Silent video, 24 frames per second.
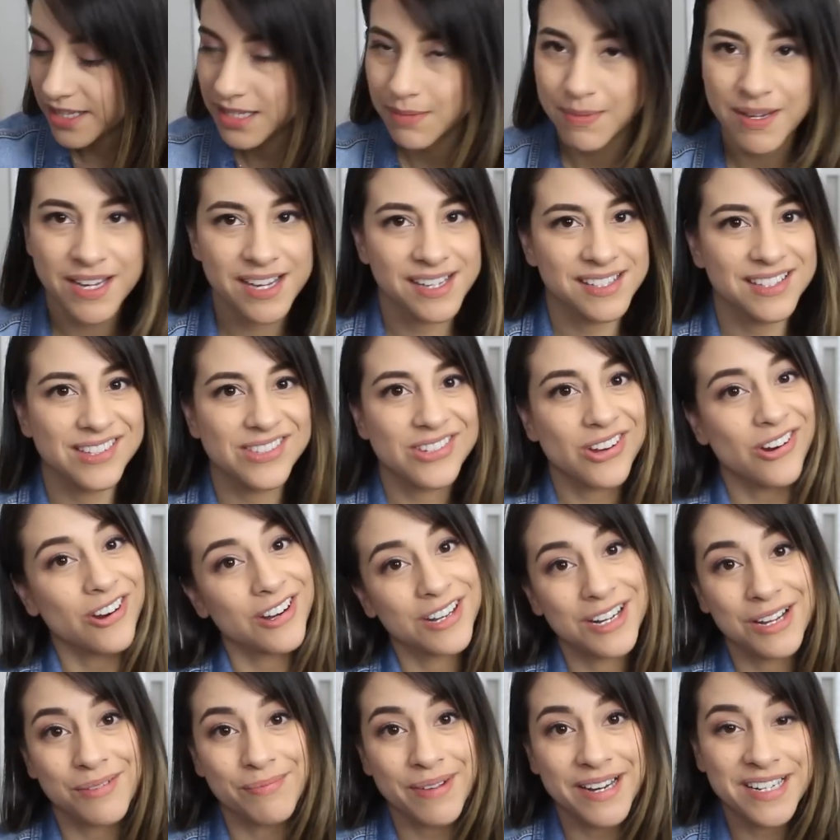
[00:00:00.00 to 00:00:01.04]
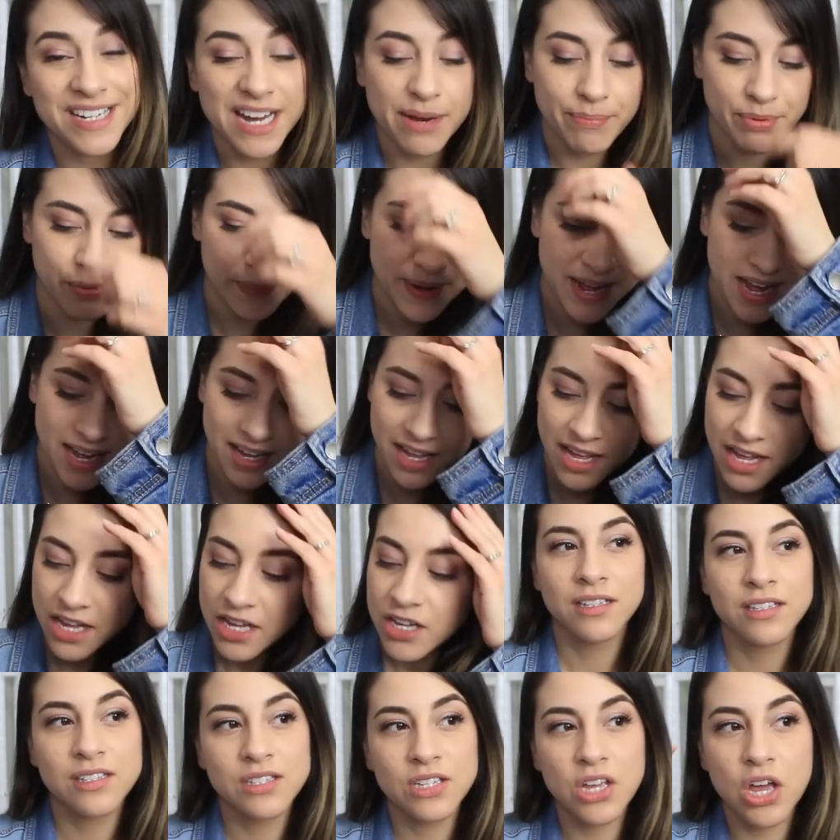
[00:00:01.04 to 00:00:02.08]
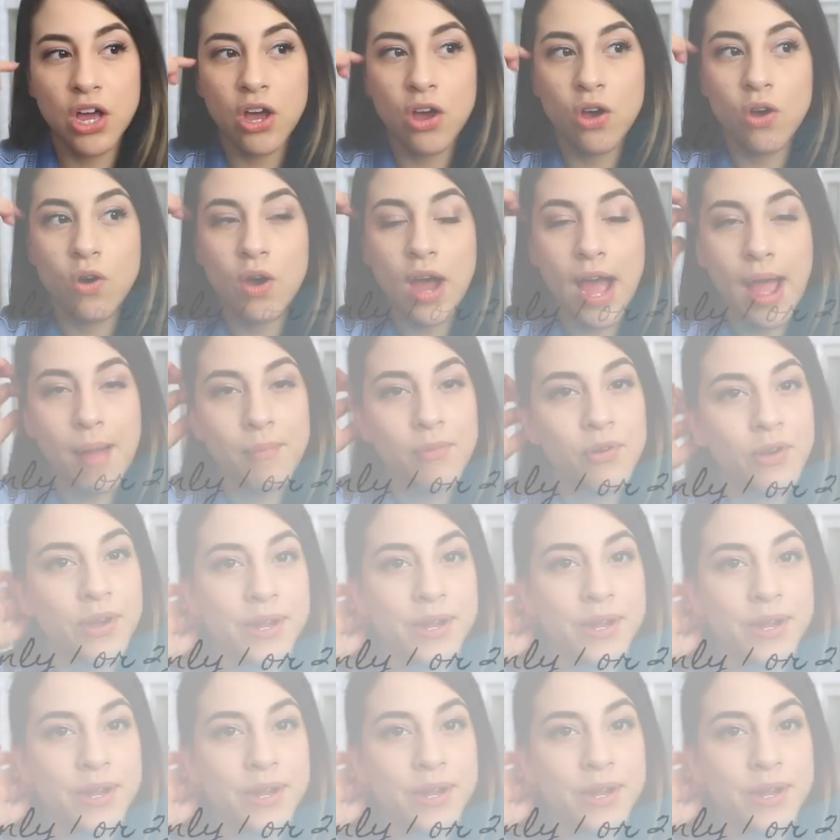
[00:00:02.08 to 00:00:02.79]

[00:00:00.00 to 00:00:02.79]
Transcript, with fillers: it's because it's already in my diaper bag. So I'm